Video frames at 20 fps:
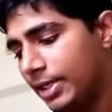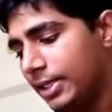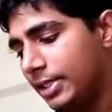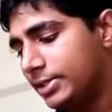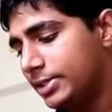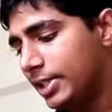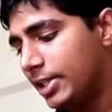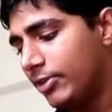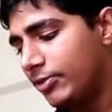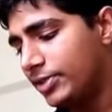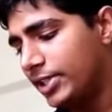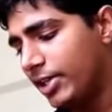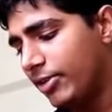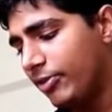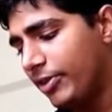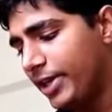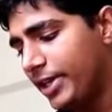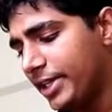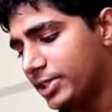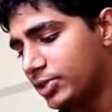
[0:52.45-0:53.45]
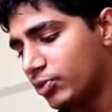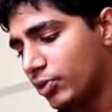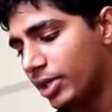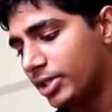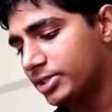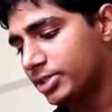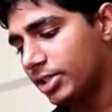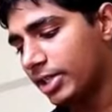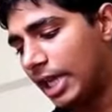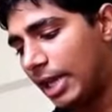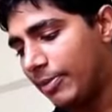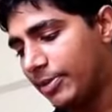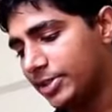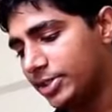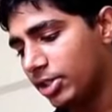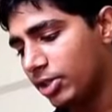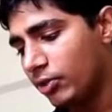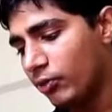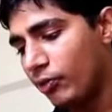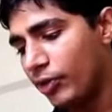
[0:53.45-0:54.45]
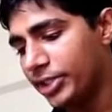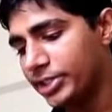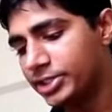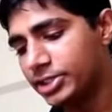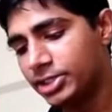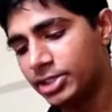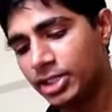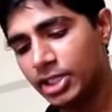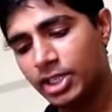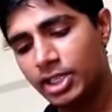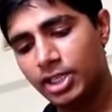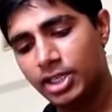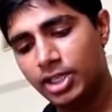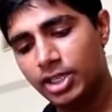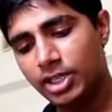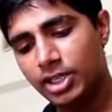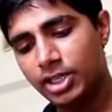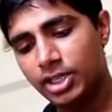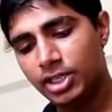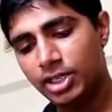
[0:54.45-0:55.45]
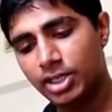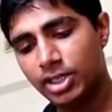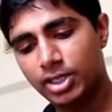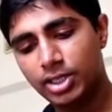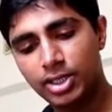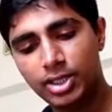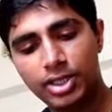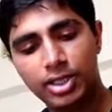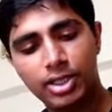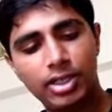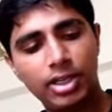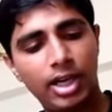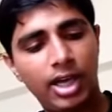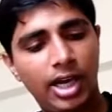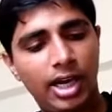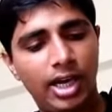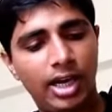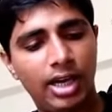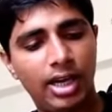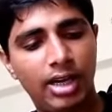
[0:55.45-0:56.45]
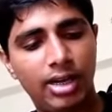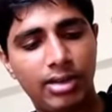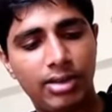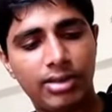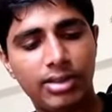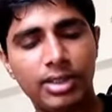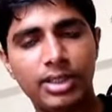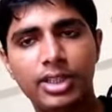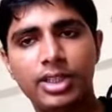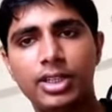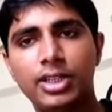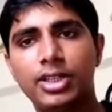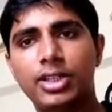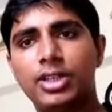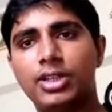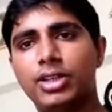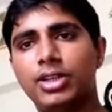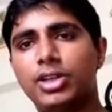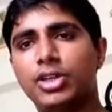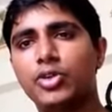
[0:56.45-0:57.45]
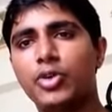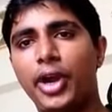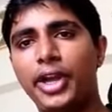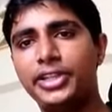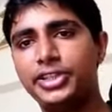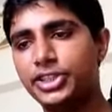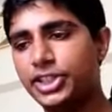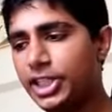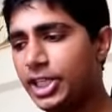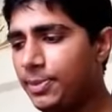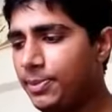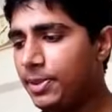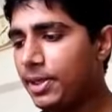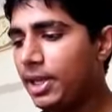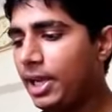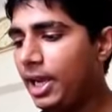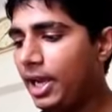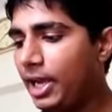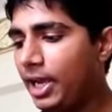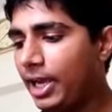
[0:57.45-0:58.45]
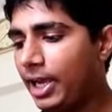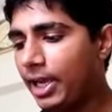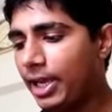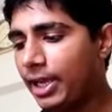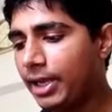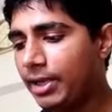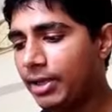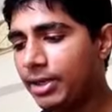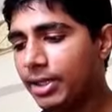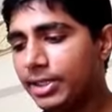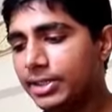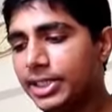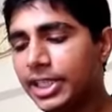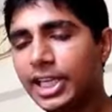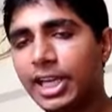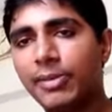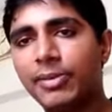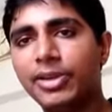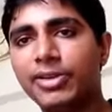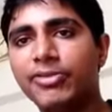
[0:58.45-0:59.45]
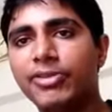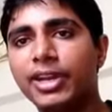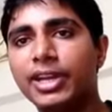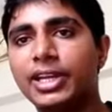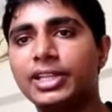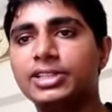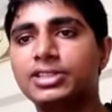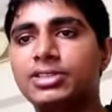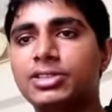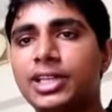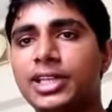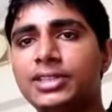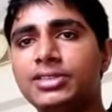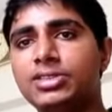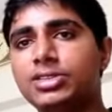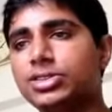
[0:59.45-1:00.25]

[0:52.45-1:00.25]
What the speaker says: There are various ones on Amazon which are quite cheap, and they come in various strengths.